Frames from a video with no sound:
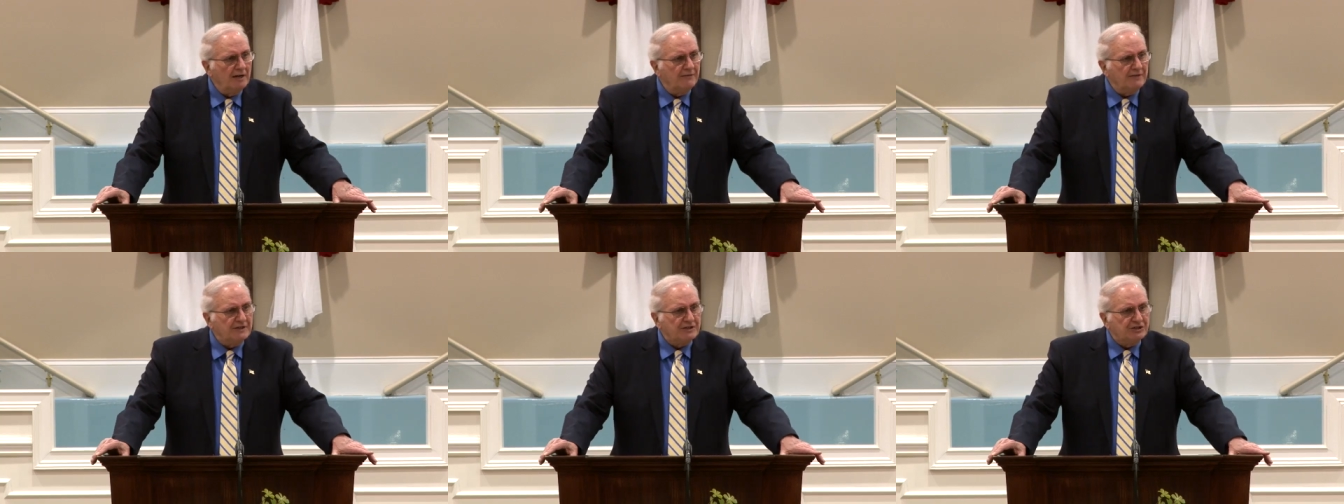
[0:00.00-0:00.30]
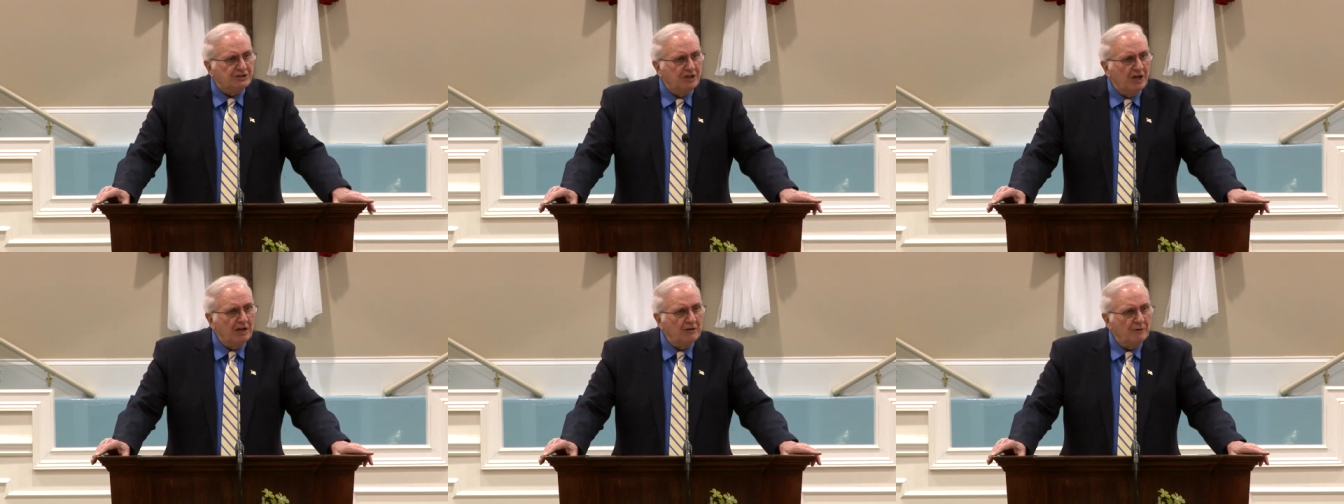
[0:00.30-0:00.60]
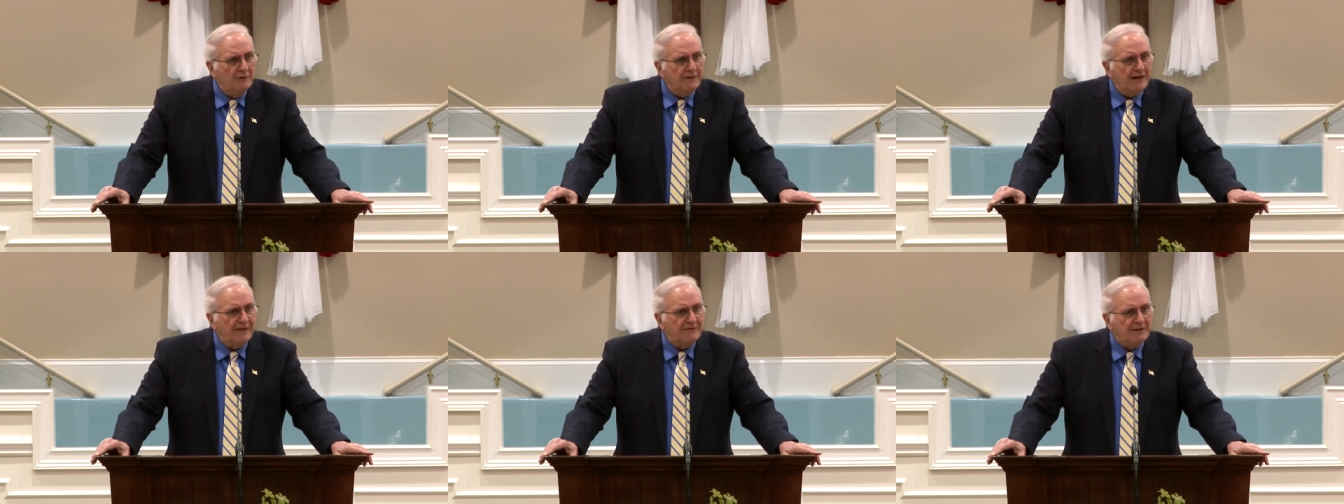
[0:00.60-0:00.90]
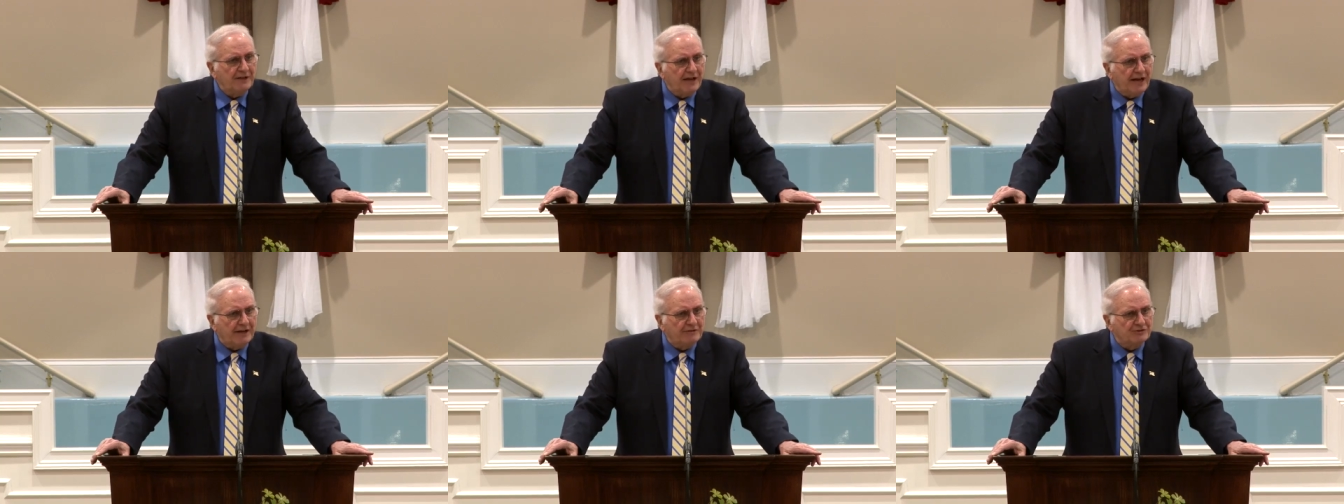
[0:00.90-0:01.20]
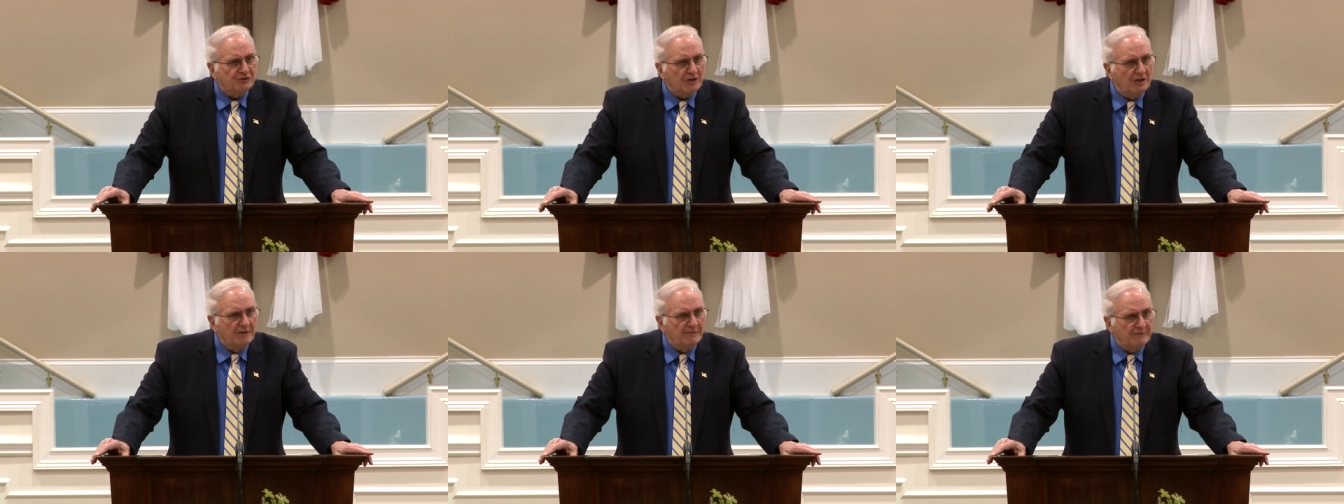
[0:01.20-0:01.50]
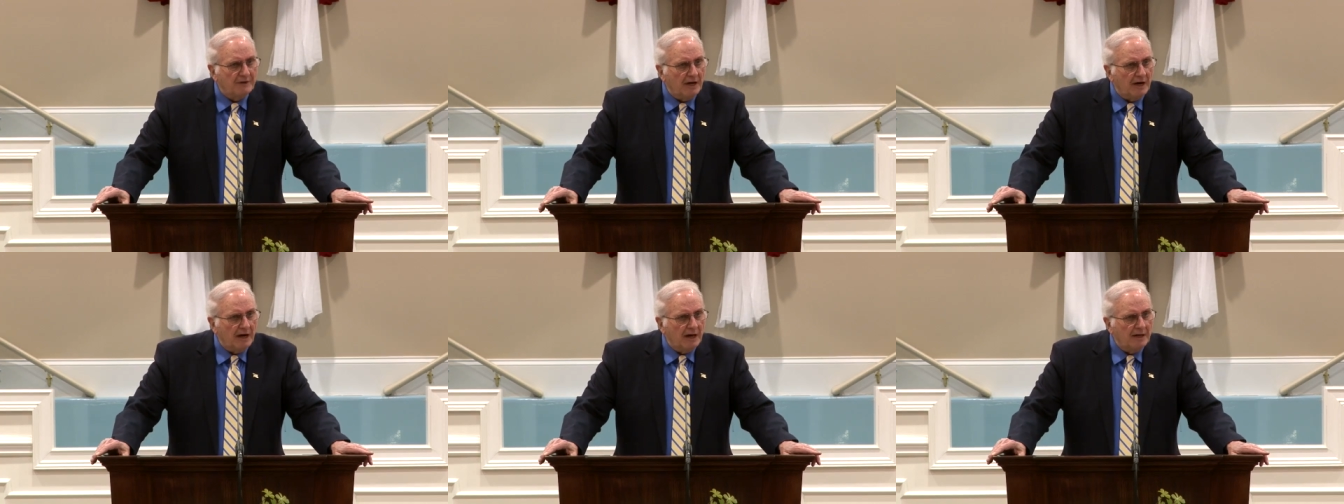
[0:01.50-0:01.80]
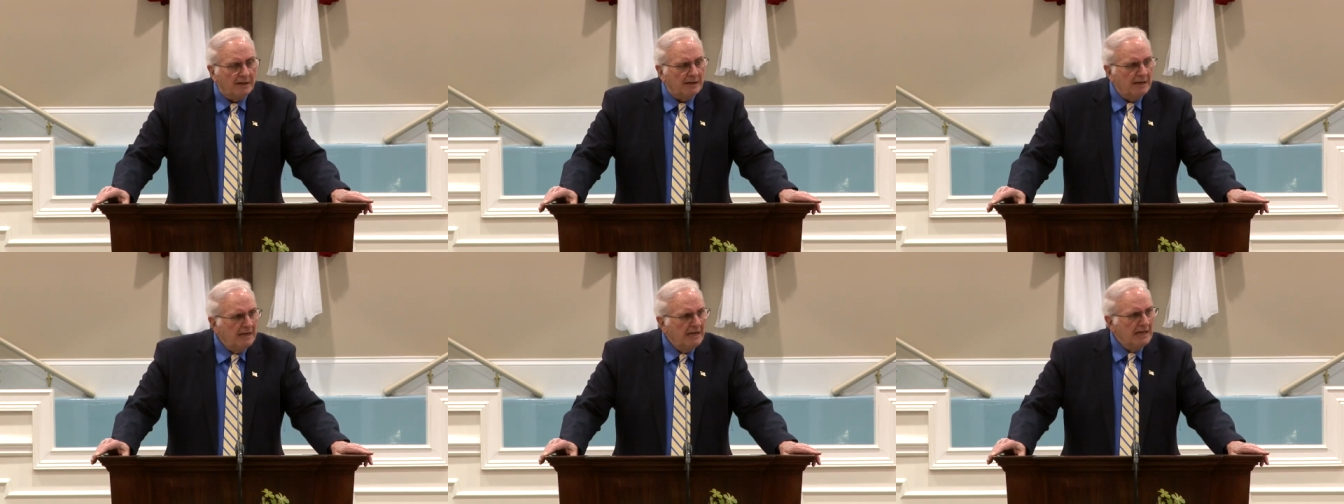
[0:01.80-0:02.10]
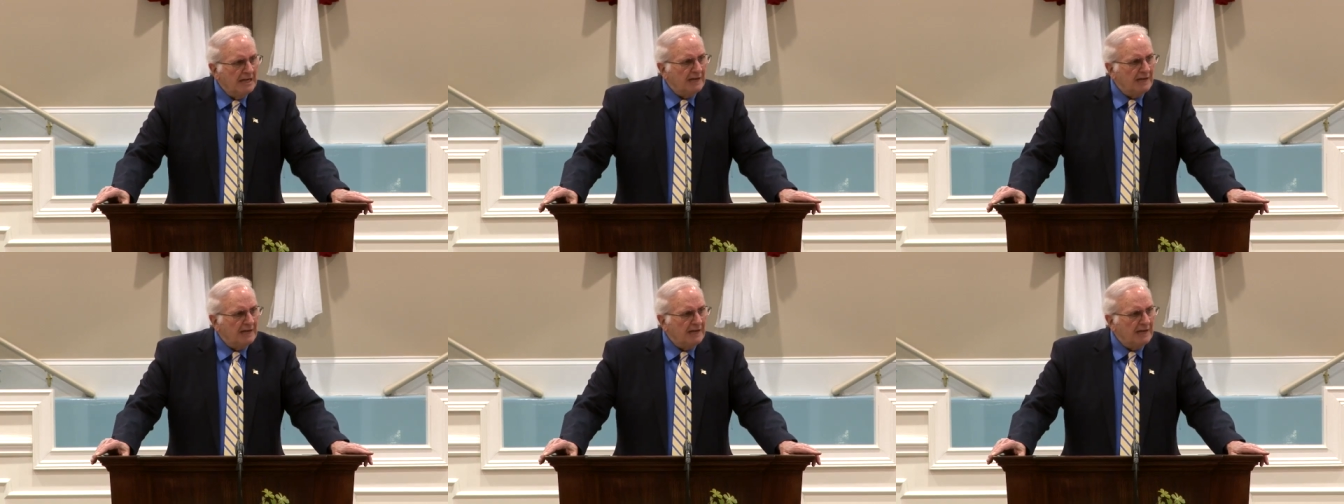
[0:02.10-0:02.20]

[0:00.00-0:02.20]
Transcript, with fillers: if it's done without the counsel of God,